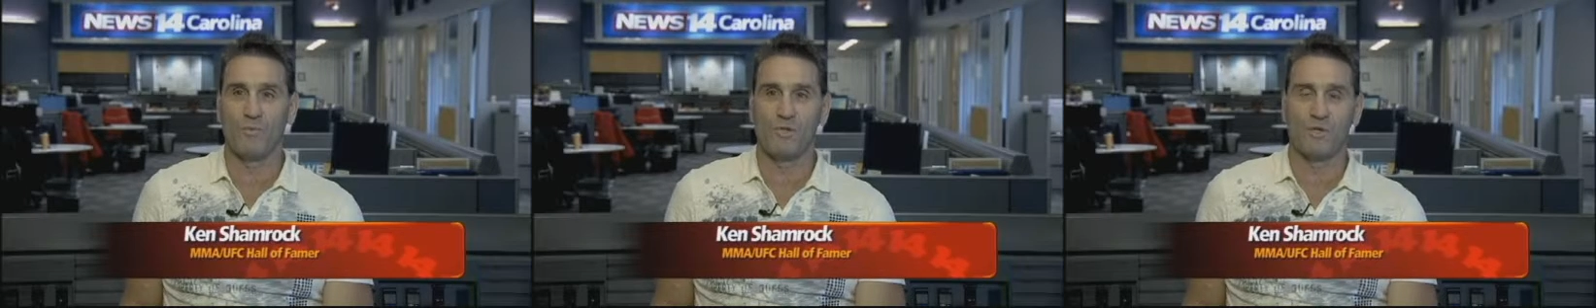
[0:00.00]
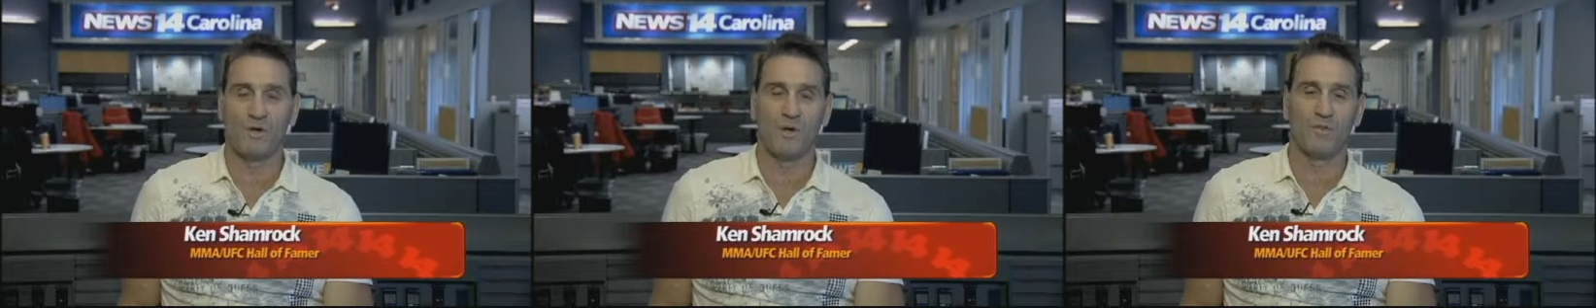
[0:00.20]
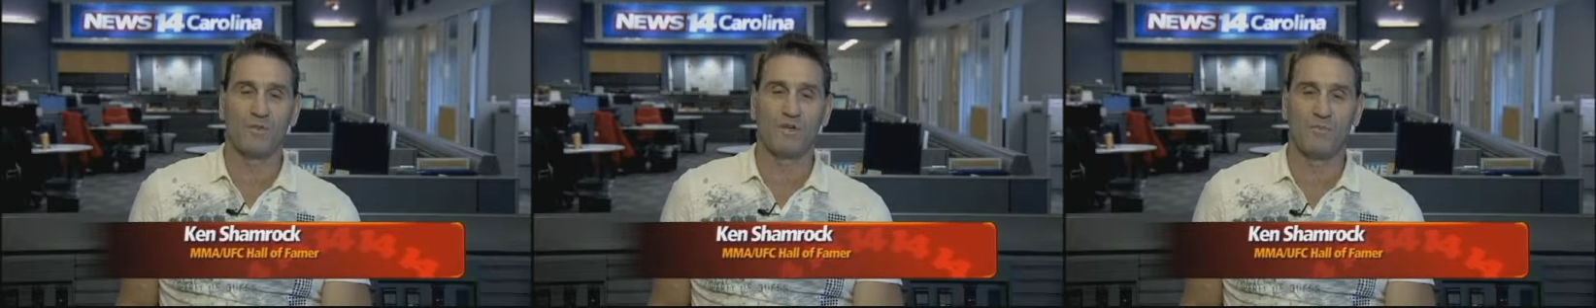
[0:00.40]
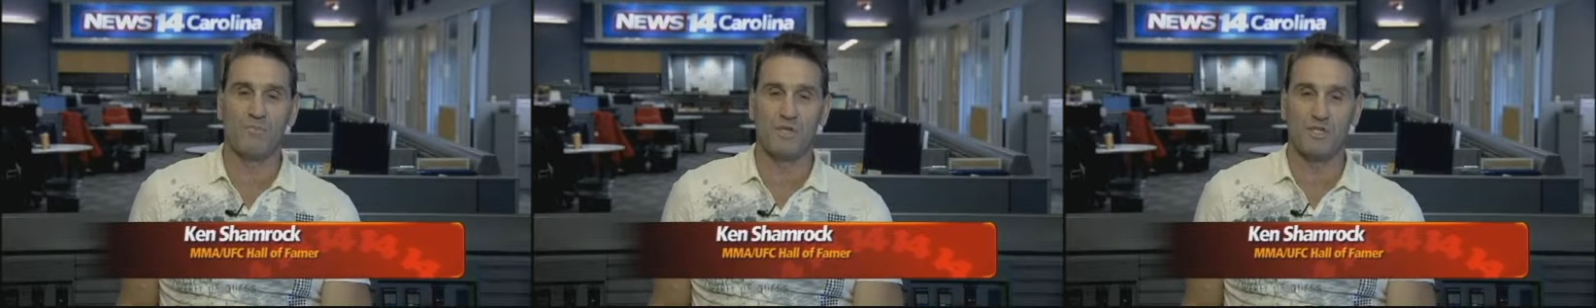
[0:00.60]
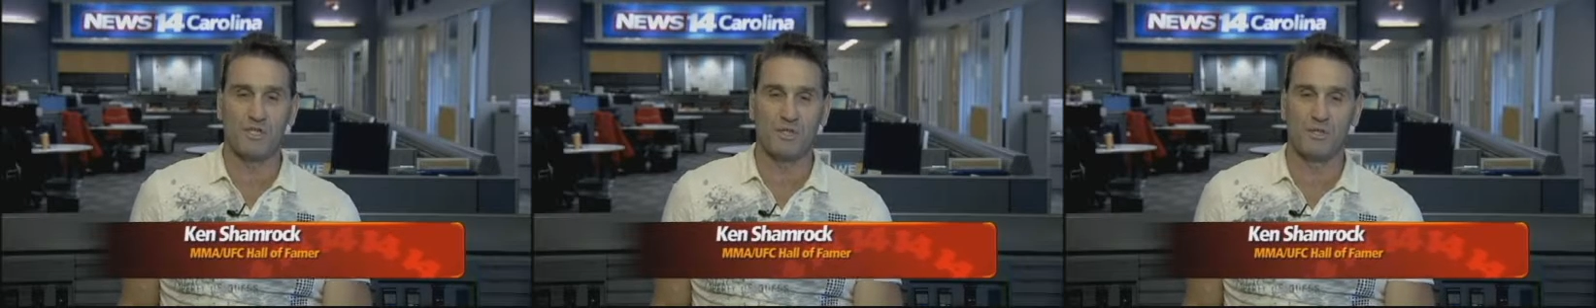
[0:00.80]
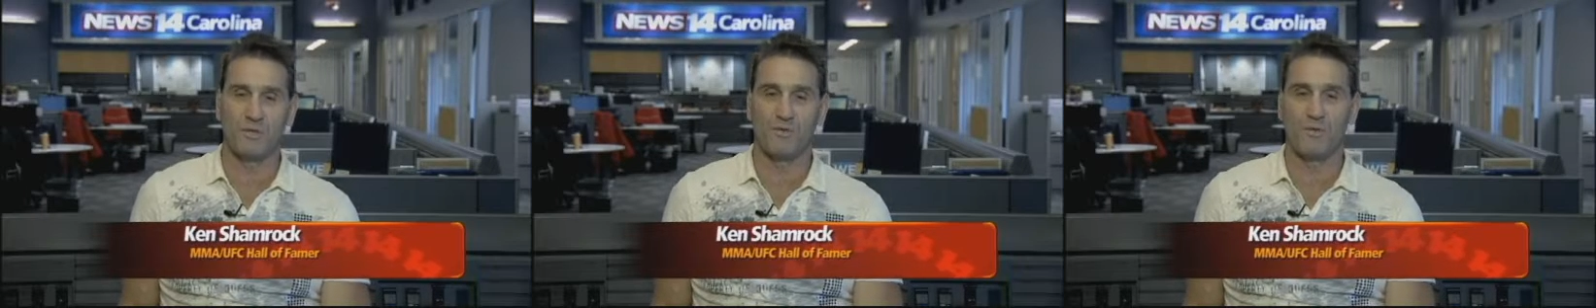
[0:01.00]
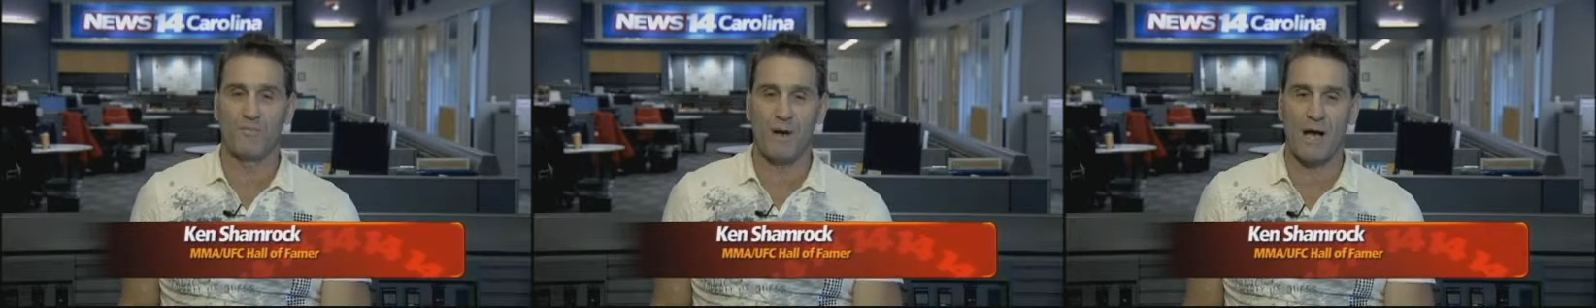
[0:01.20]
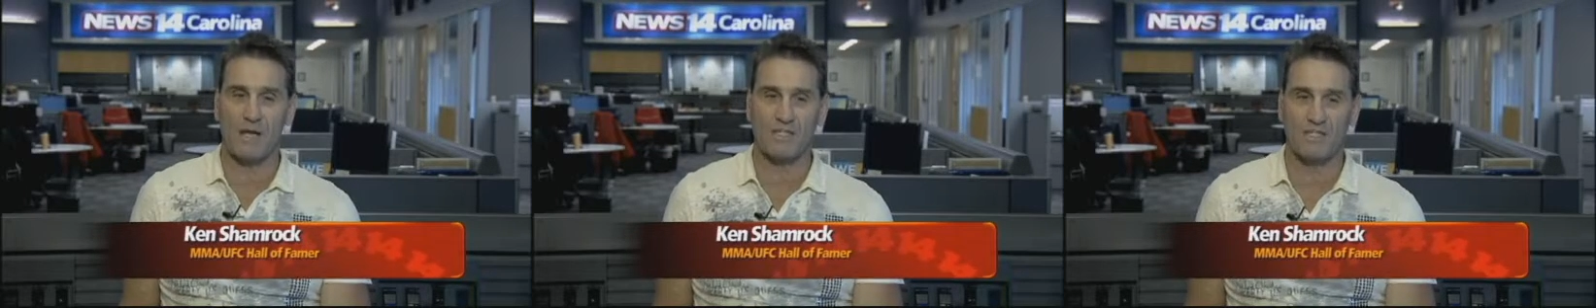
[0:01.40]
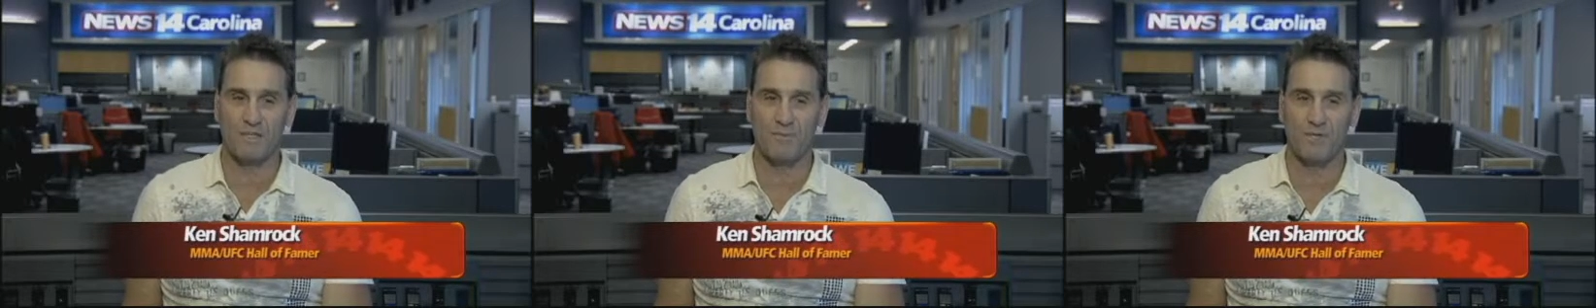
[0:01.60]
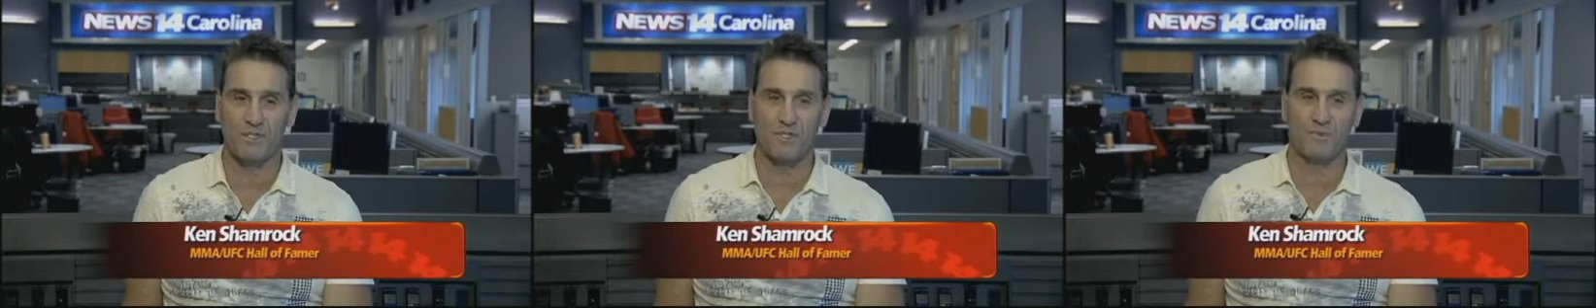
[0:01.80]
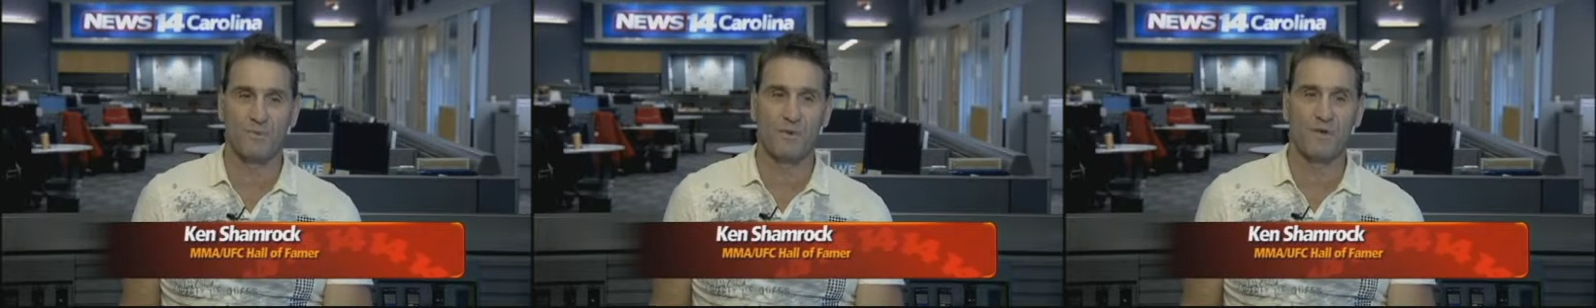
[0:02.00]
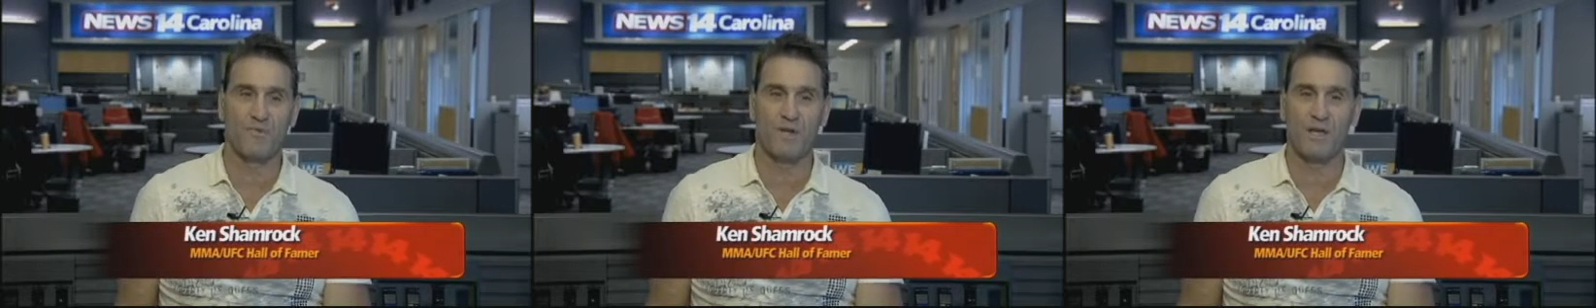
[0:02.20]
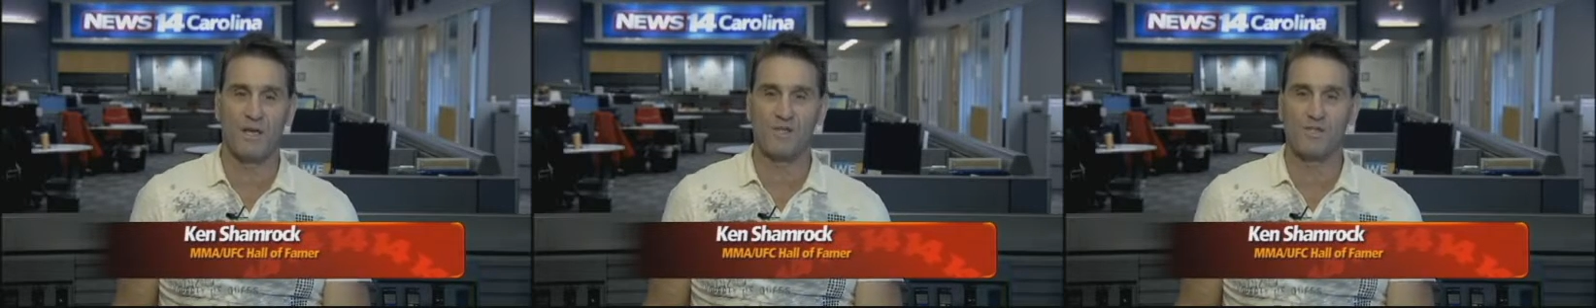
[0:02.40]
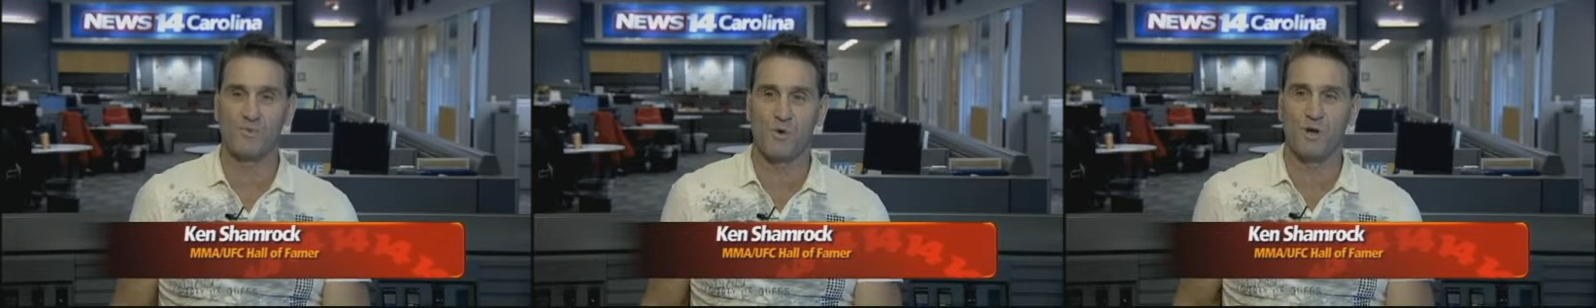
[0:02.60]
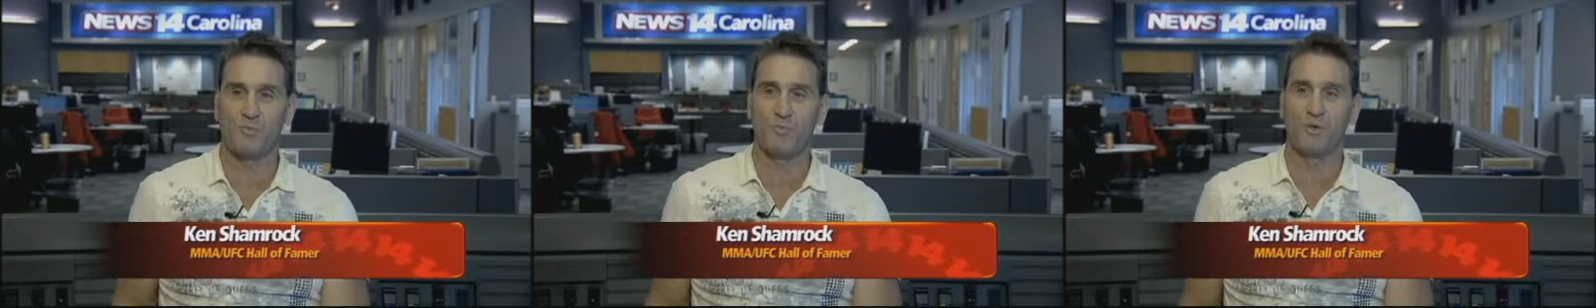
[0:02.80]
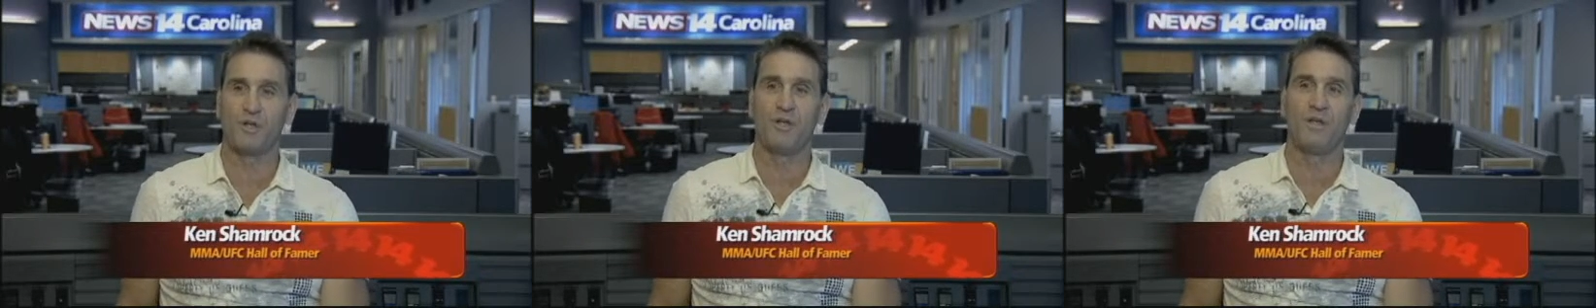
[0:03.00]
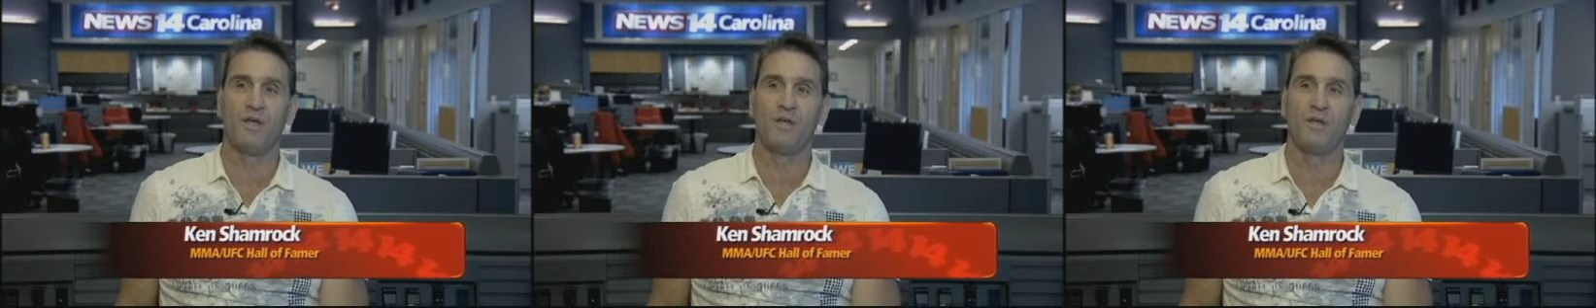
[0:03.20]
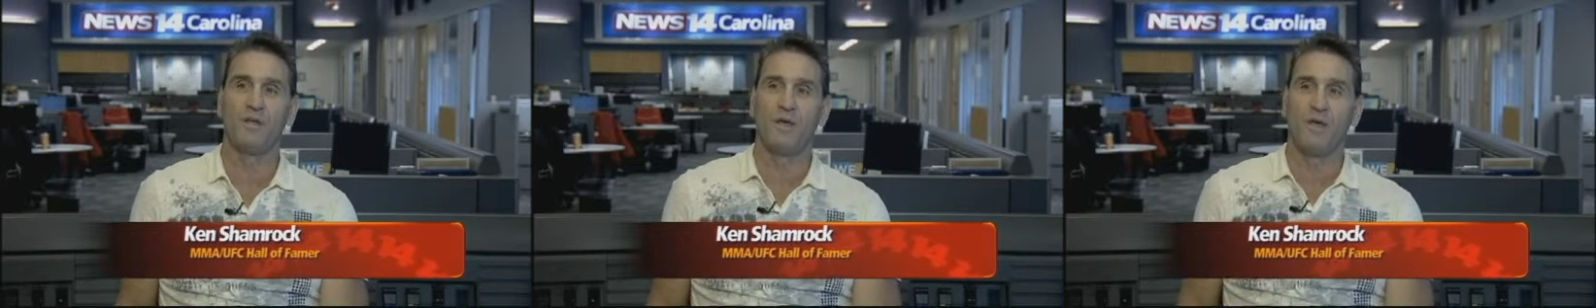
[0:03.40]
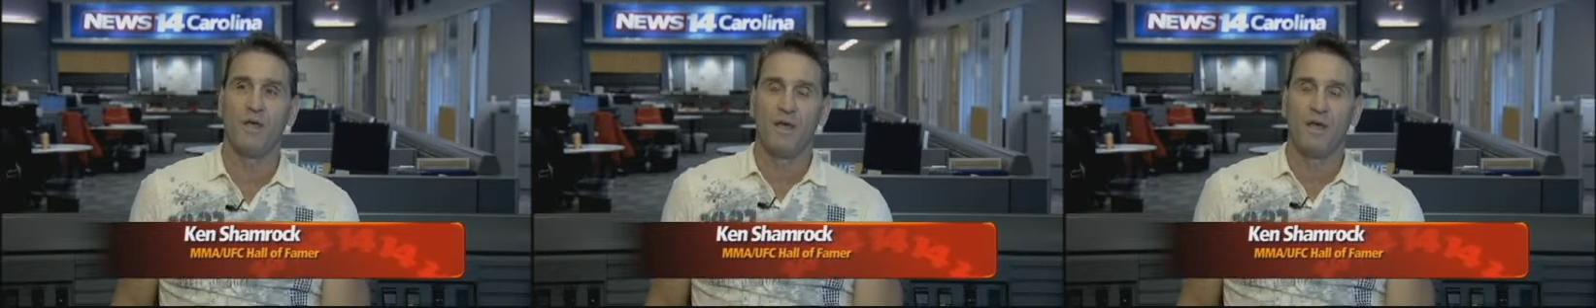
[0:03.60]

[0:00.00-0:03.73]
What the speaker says: we call the commission or the boxing commission, whatever hand you want to put it in,